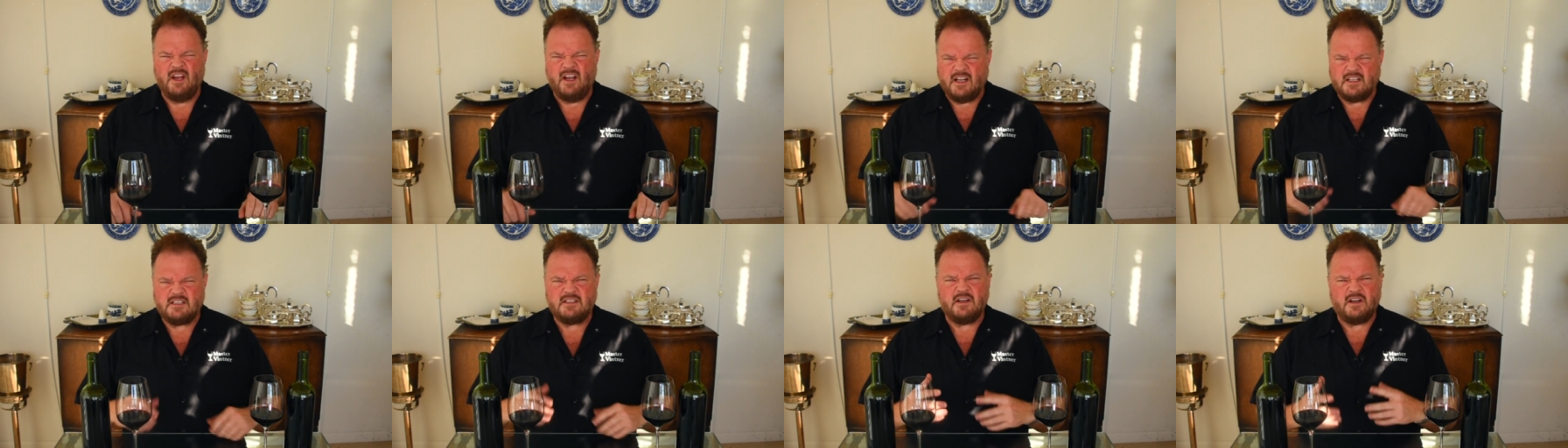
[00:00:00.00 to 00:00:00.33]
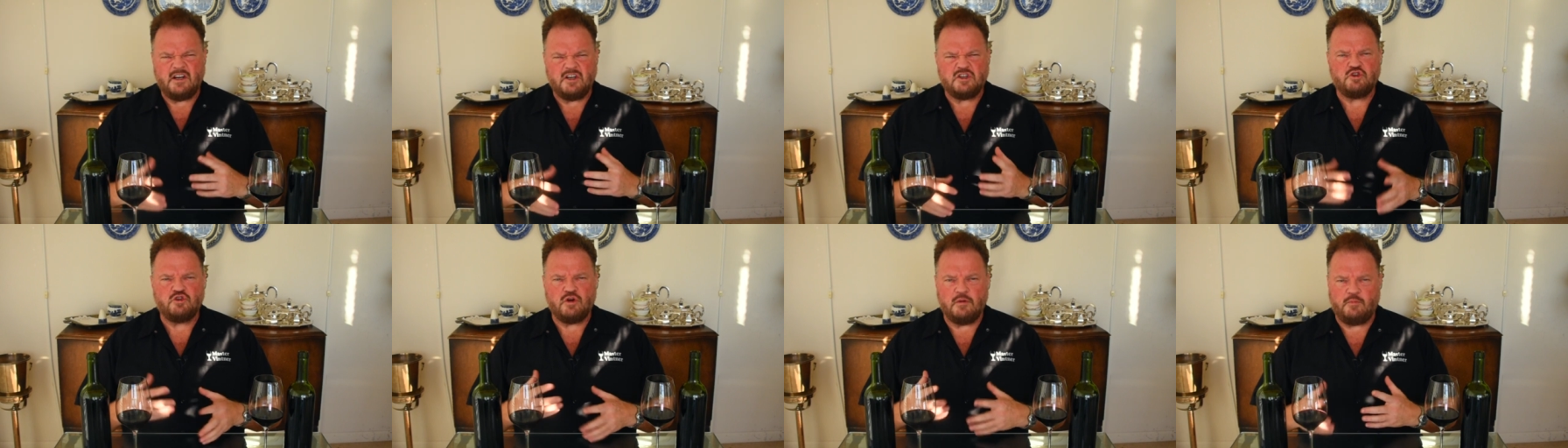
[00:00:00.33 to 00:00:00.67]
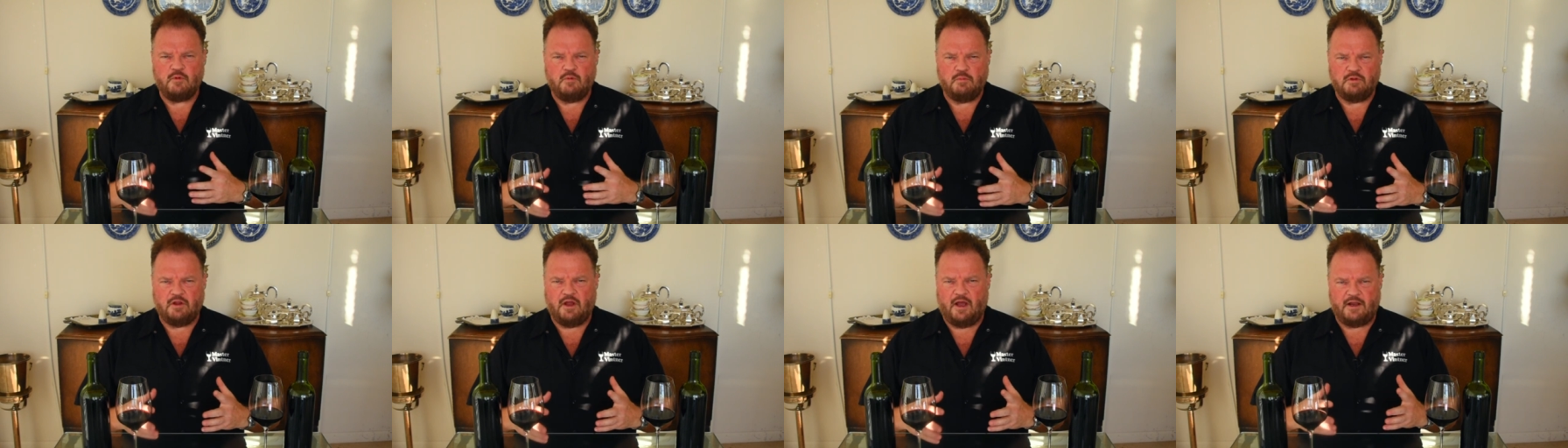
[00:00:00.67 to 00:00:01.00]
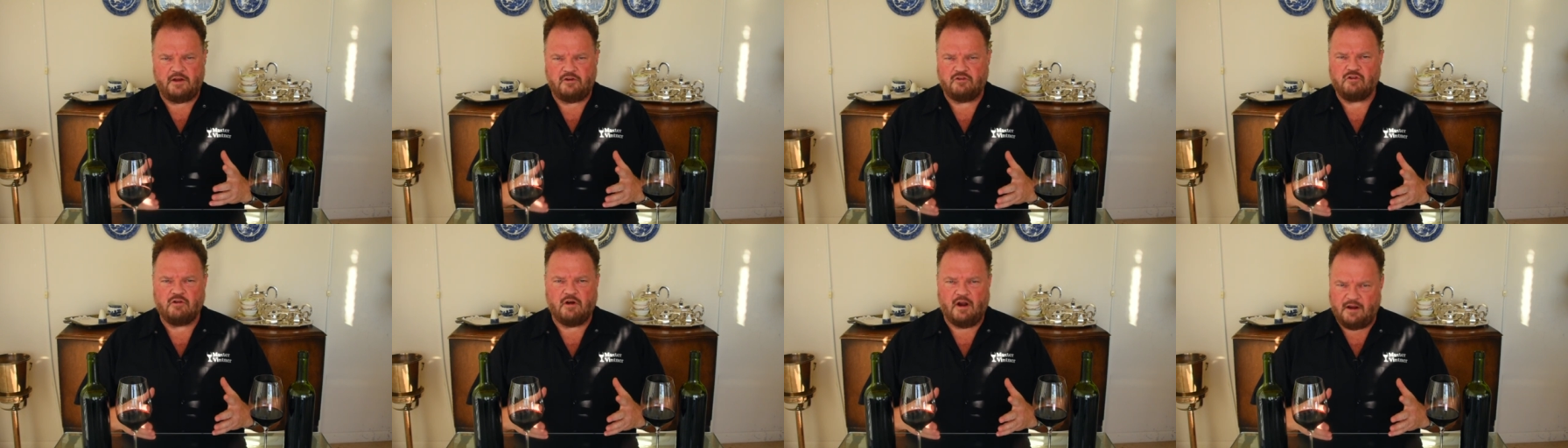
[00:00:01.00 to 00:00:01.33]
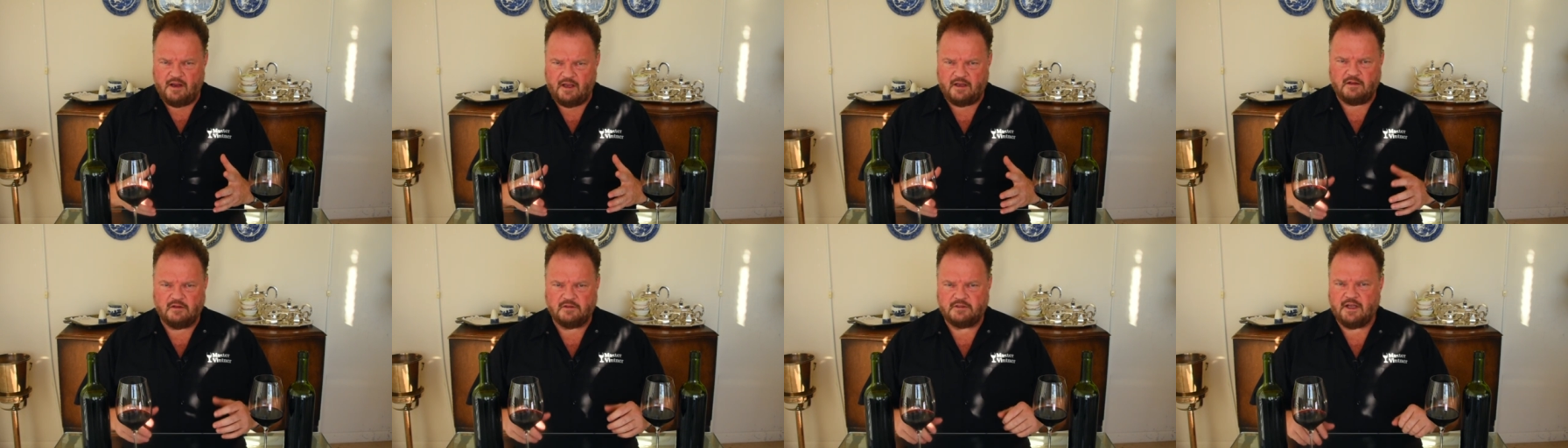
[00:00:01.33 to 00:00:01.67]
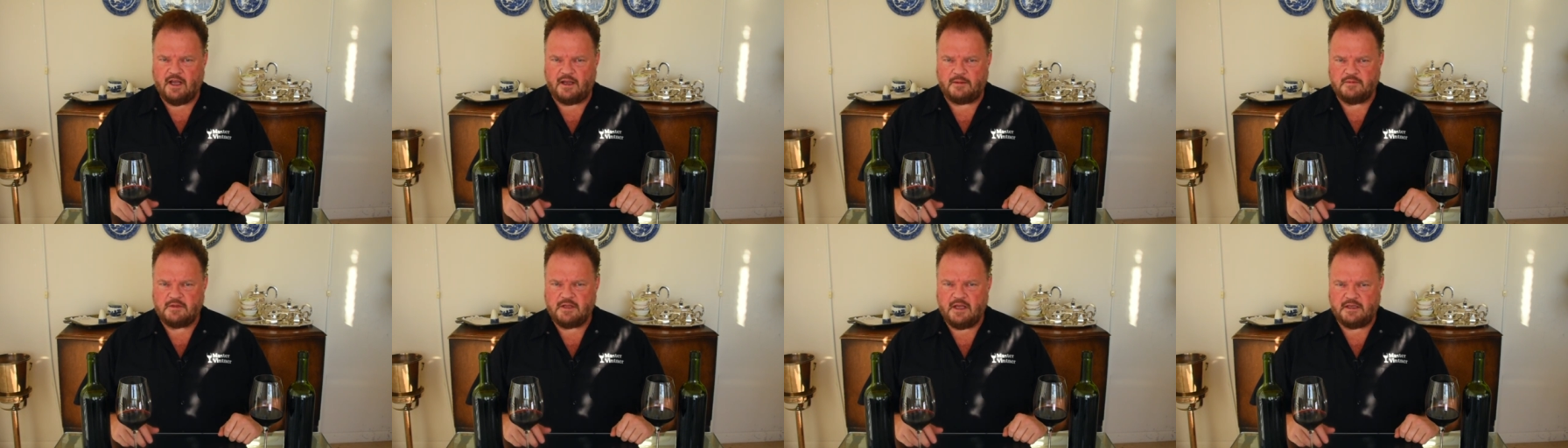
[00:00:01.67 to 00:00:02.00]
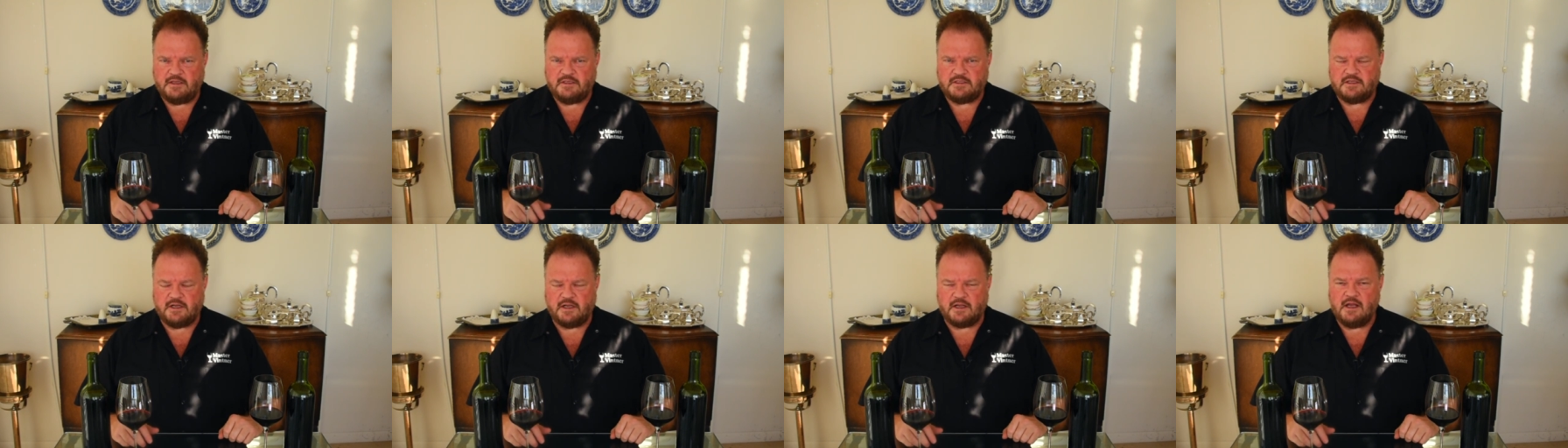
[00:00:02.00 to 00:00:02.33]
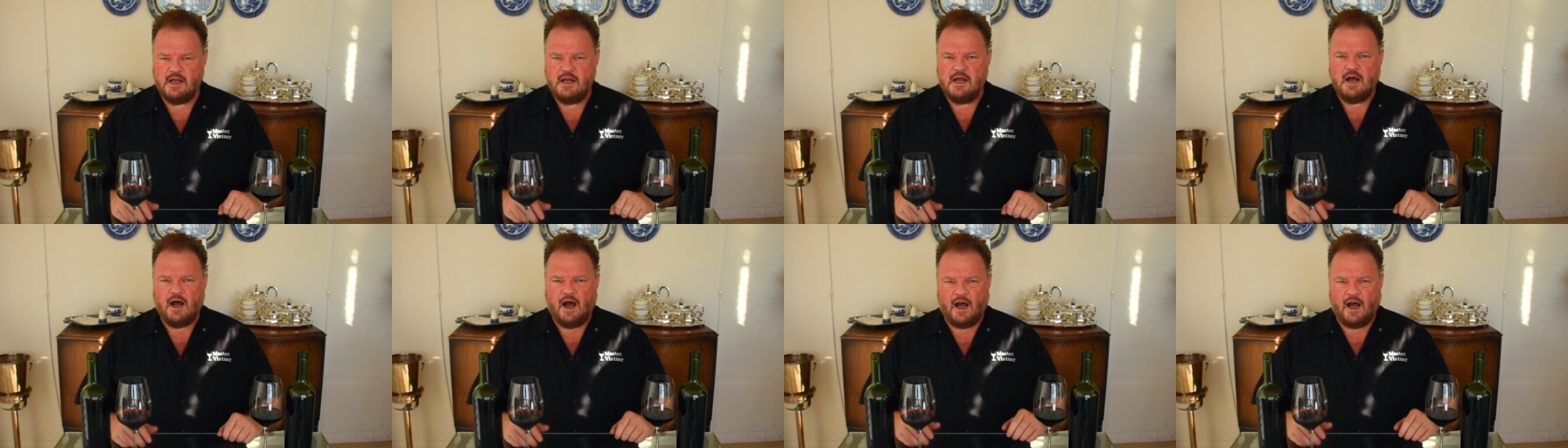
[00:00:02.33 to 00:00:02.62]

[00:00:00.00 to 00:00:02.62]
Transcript: It's not a triple blind triangle type tasting.